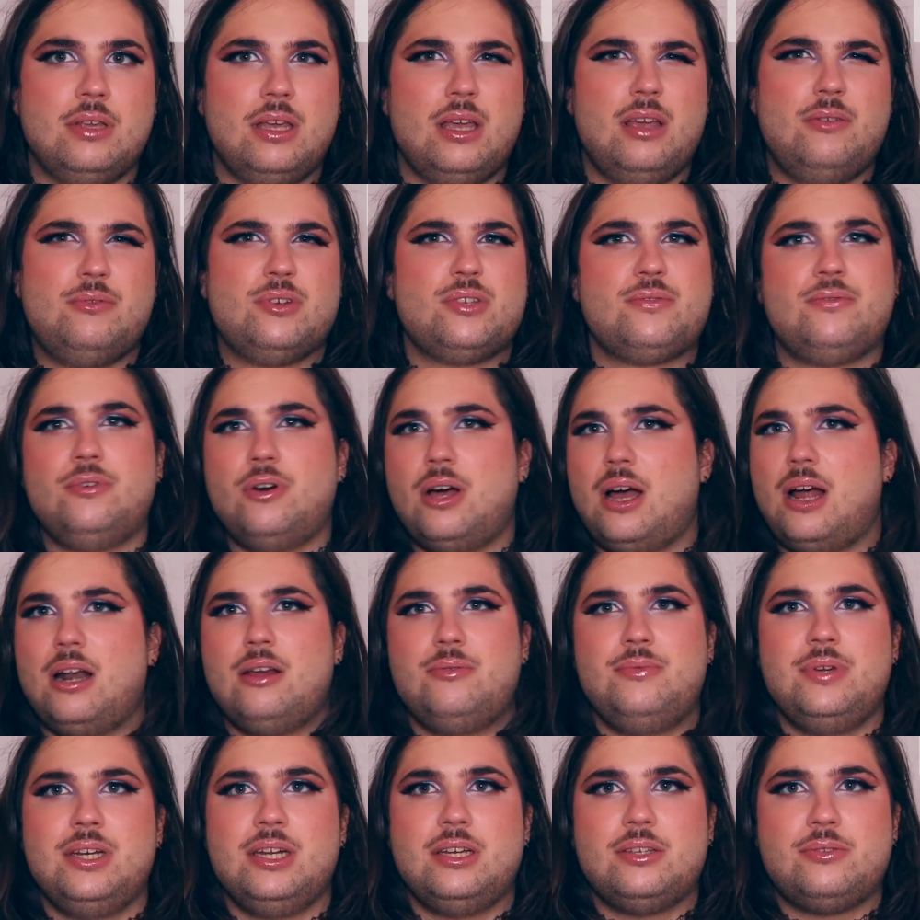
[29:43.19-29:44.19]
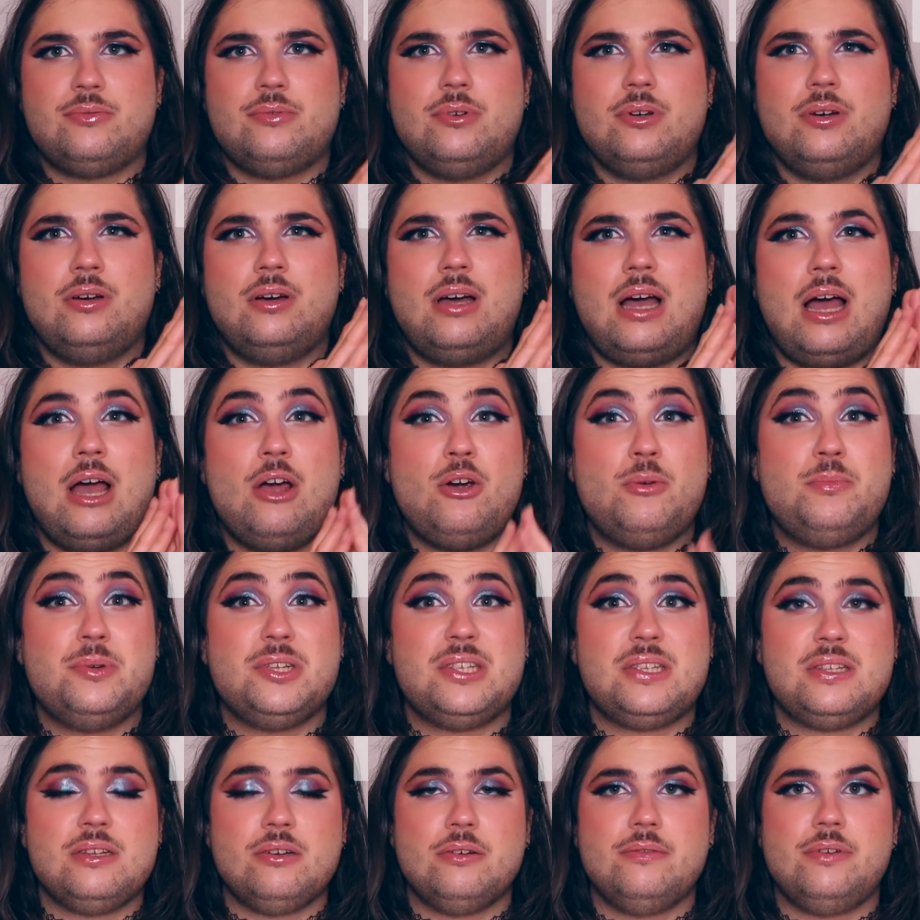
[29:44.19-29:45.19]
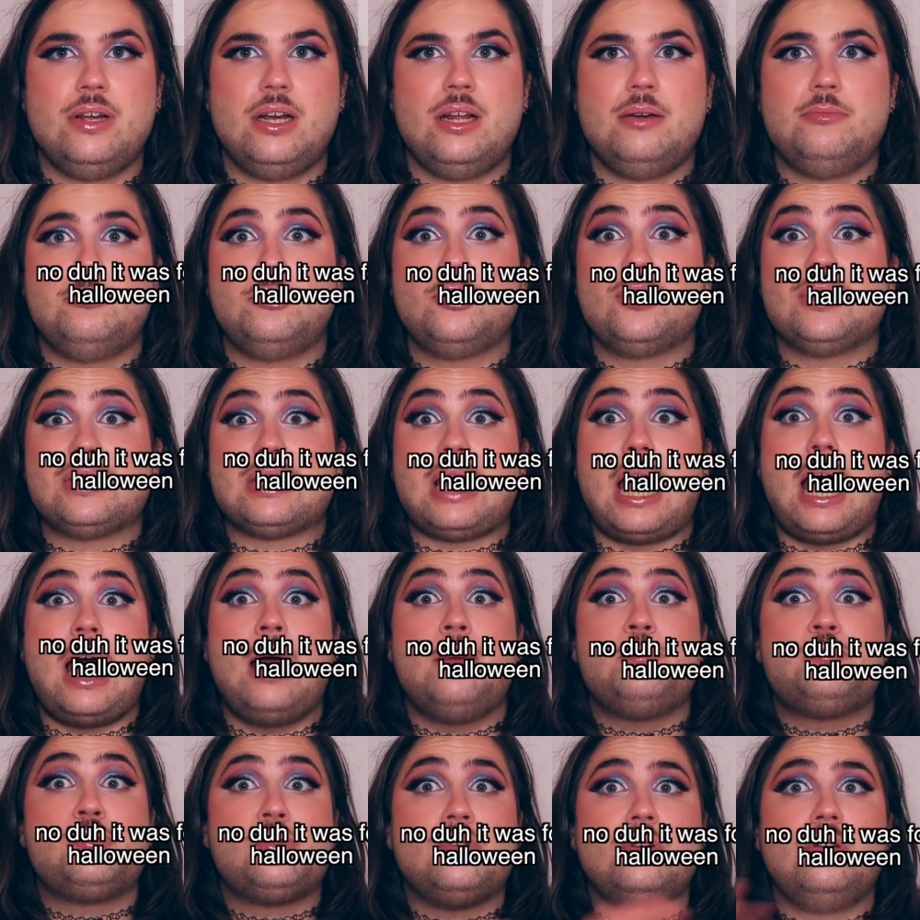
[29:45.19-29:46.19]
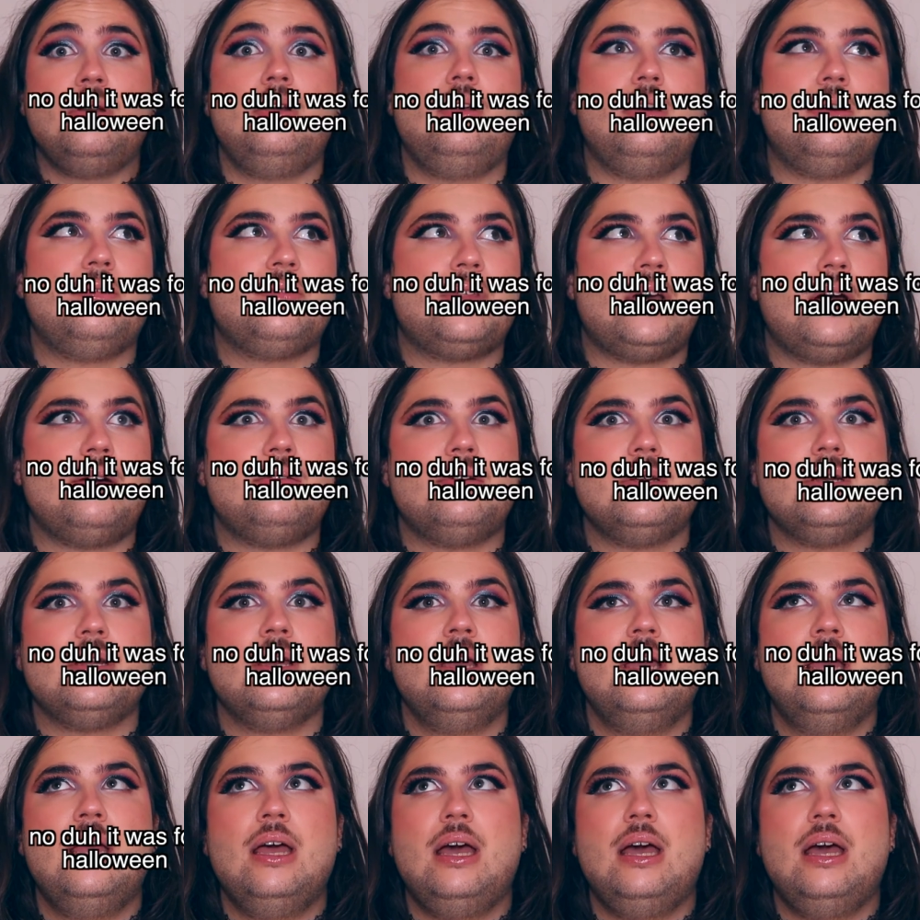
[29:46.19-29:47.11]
It was for Halloween as well. I hope it's still available, because I absolutely love that one.